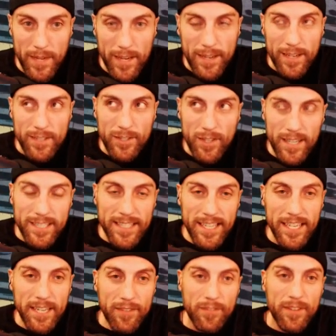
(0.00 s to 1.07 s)
So let's
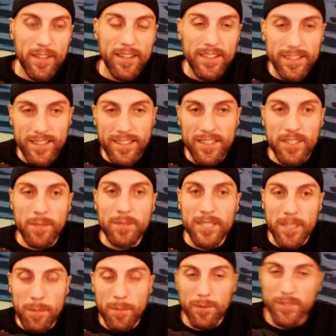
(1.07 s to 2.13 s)
think of some
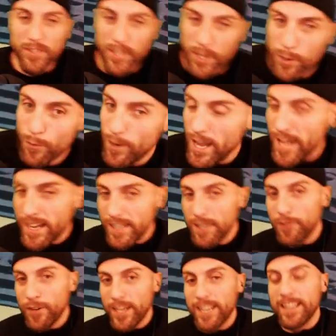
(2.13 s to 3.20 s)
symbols that are red and
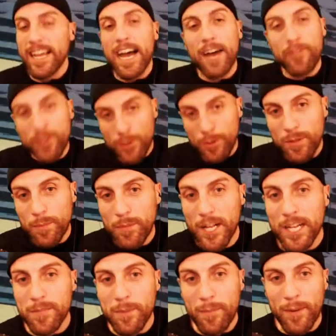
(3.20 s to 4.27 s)
green that have to do with the
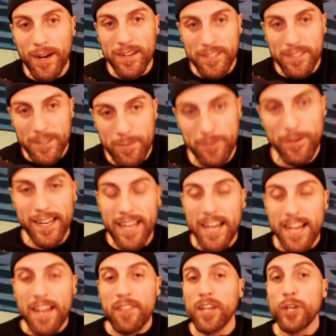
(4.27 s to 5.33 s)
plasma apocalypse, right?
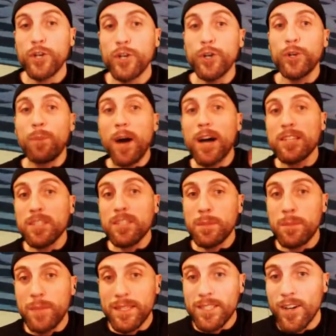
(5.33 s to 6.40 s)
That could
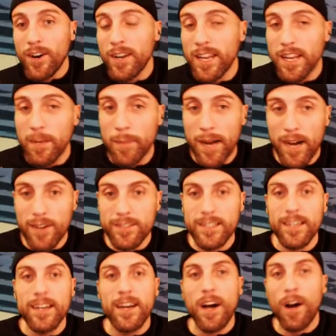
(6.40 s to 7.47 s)
possibly be talking about
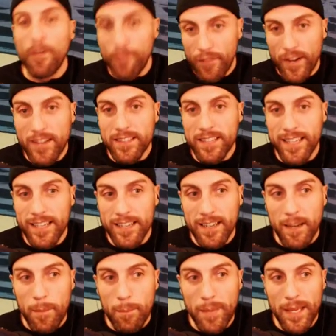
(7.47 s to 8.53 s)
affecting
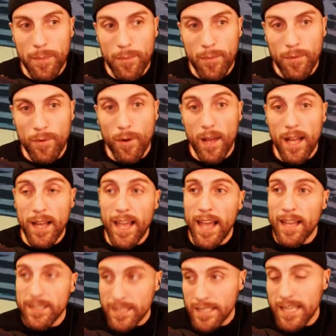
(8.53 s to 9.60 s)
people
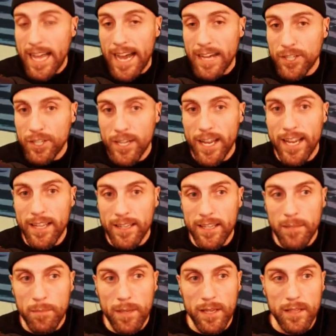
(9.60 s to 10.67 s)
/
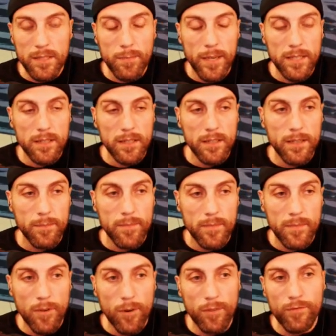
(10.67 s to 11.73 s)
alien beings, basically,
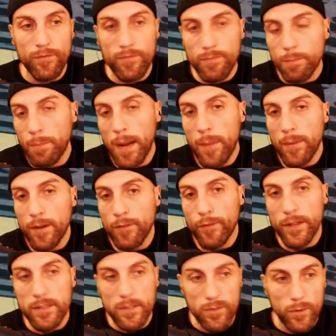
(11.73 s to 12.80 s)
or bipedal
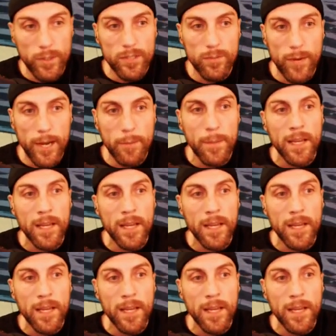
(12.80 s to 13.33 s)
fantazoids, right?